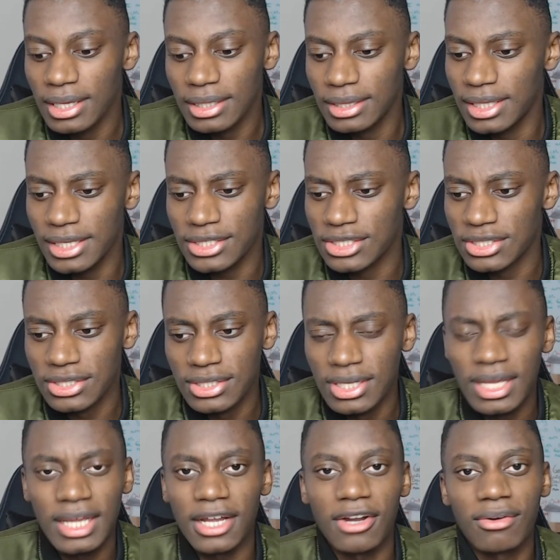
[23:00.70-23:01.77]
this
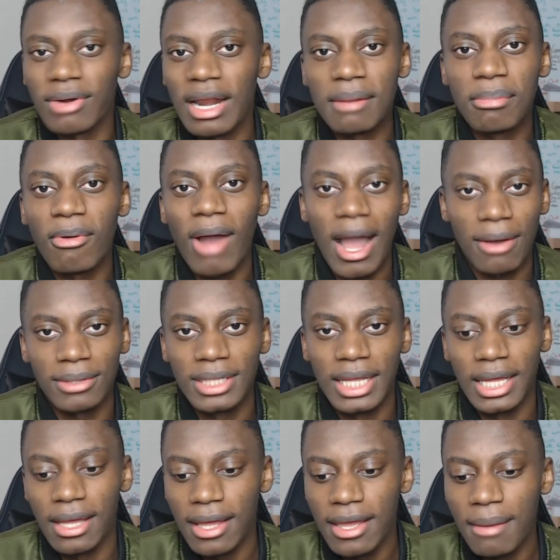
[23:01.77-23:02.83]
incredible
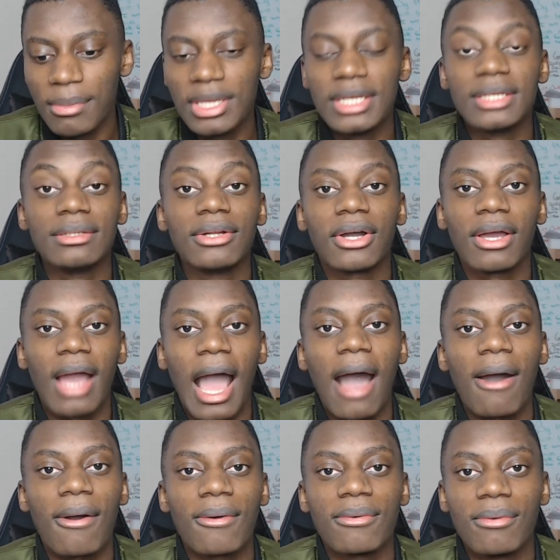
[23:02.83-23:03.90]
outlet. I mean, look at
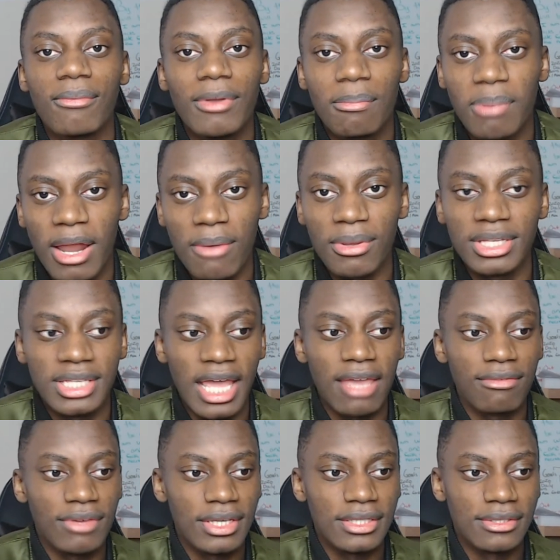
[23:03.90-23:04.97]
how we play with
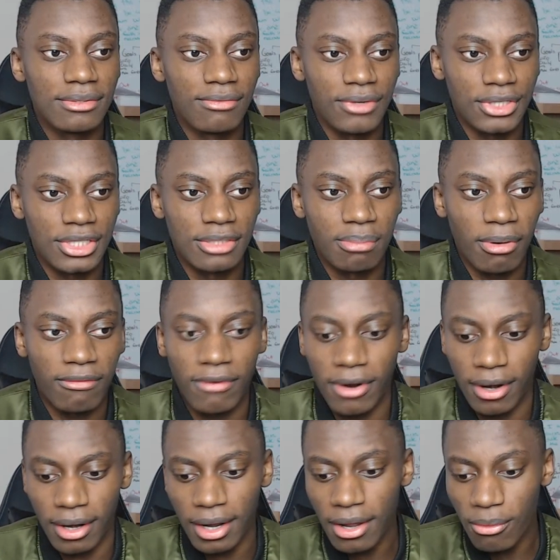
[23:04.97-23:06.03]
Davies versus
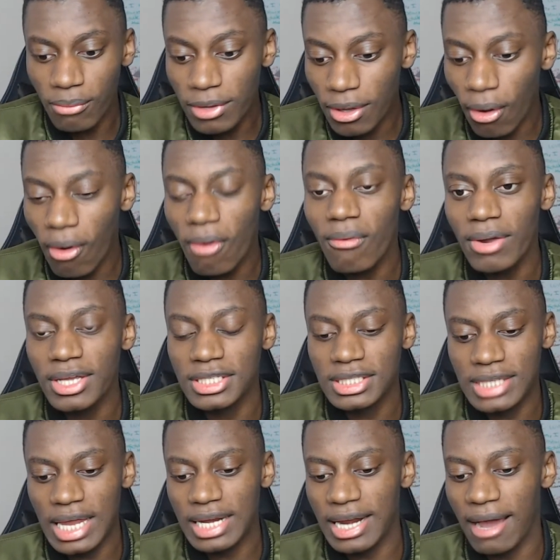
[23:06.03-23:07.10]
Pavard. We always
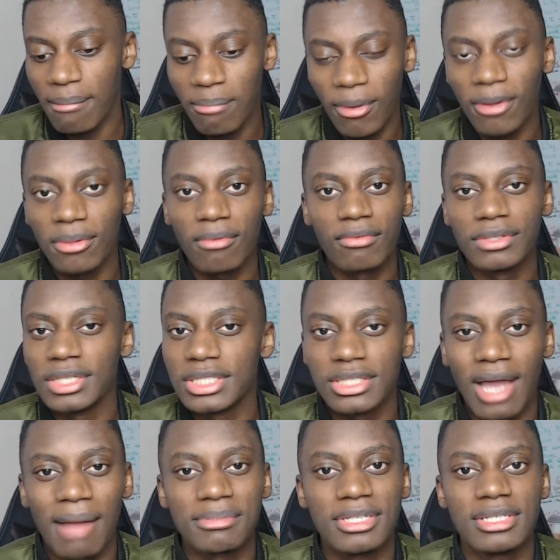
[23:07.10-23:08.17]
send that ball over the
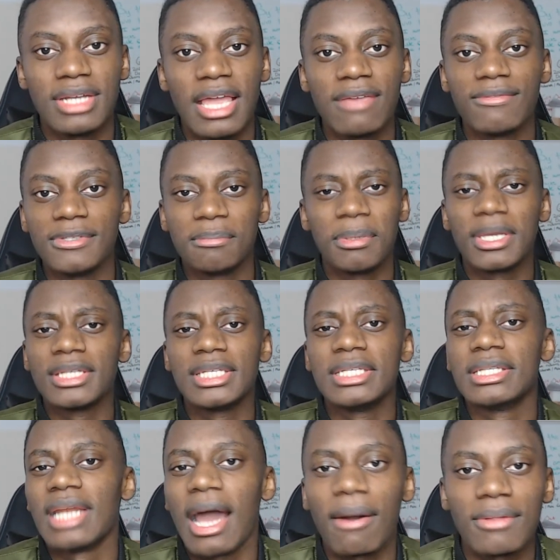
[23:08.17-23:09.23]
top to Davies because
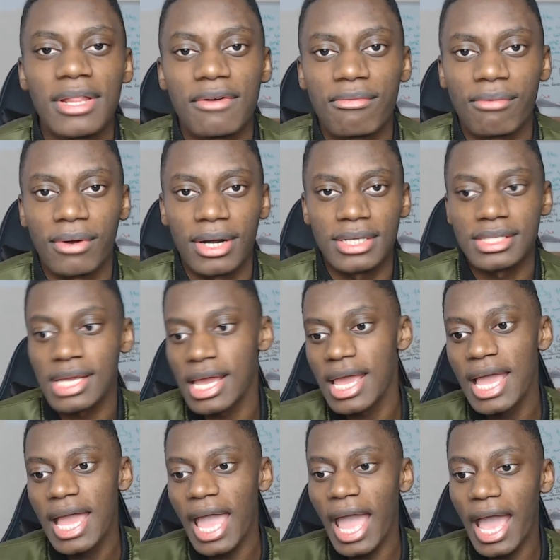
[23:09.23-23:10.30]
he's an outlet for us.
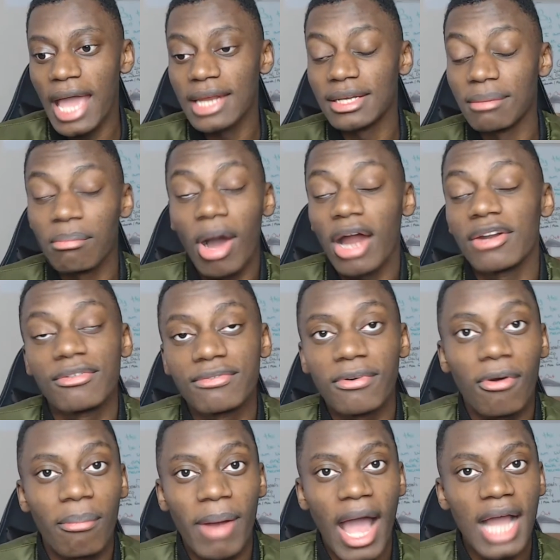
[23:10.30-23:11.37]
And the modern
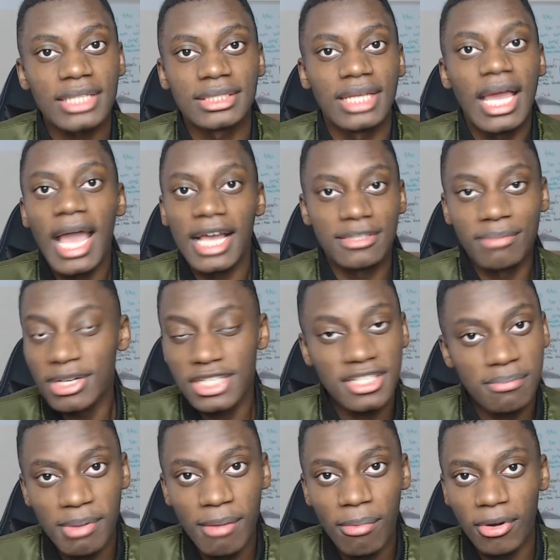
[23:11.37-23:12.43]
fullbacks, as much
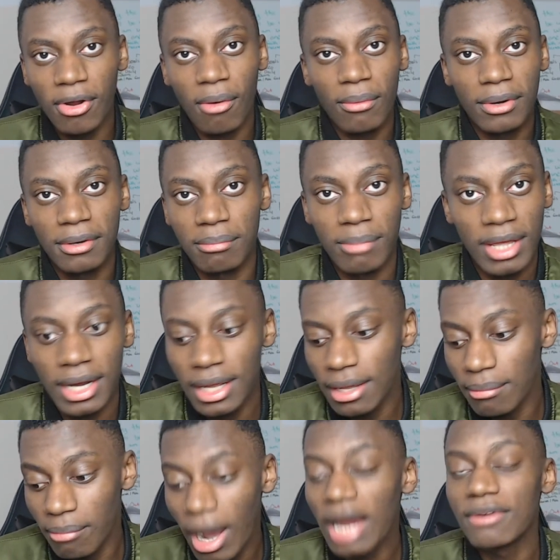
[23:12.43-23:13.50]
as people don't want to admit
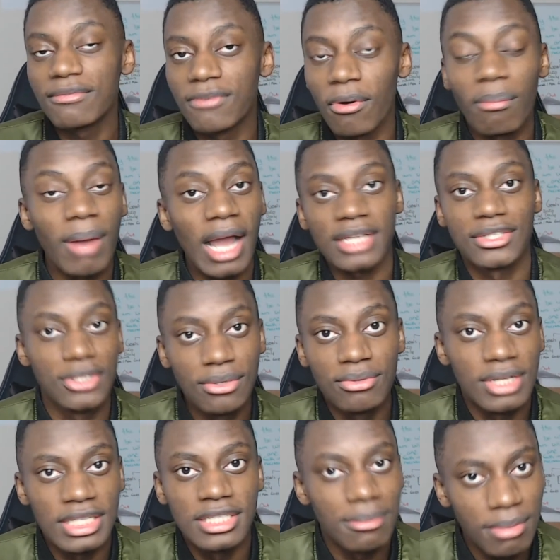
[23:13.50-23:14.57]
it, modern fullbacks do
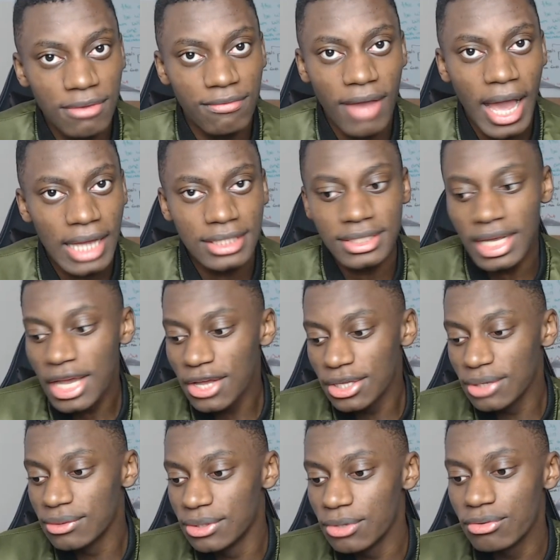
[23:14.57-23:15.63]
need to be fast.
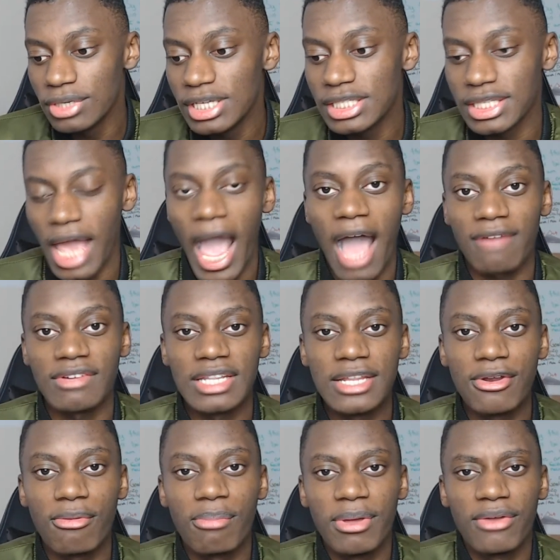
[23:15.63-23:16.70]
You do need to have a
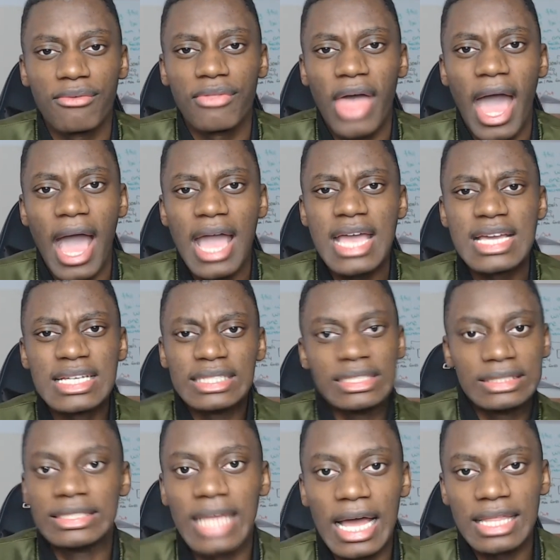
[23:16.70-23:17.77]
little bit of that
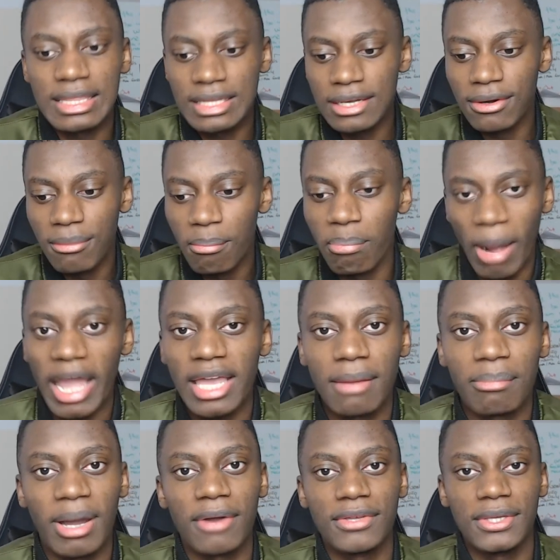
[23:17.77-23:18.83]
bite
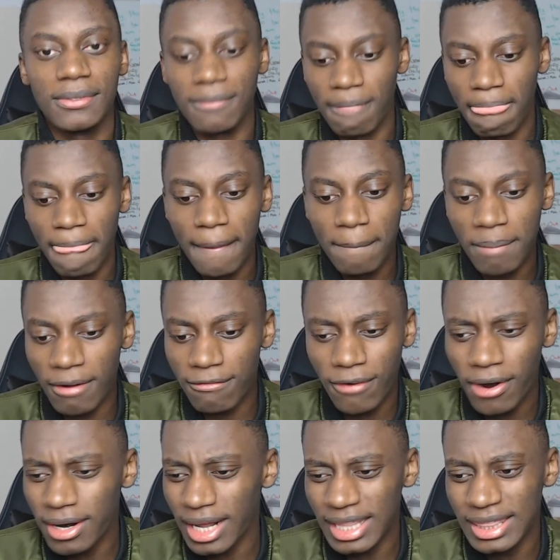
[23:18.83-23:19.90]
about you.
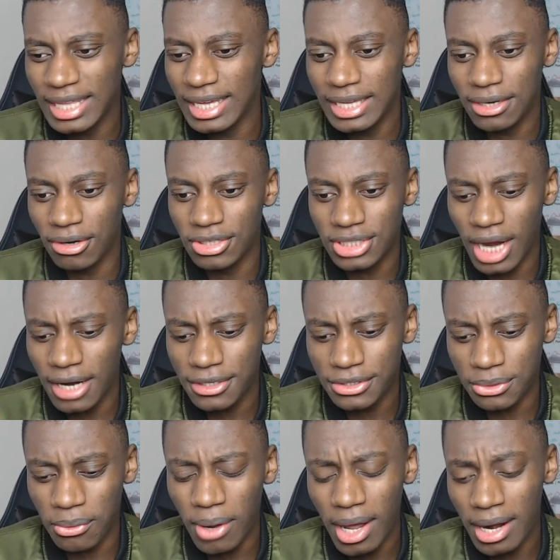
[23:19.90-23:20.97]
Pavard, I think, in our entire
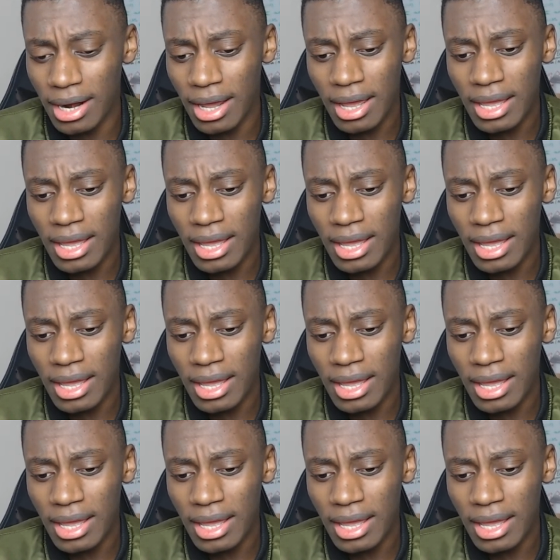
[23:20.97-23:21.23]
squad,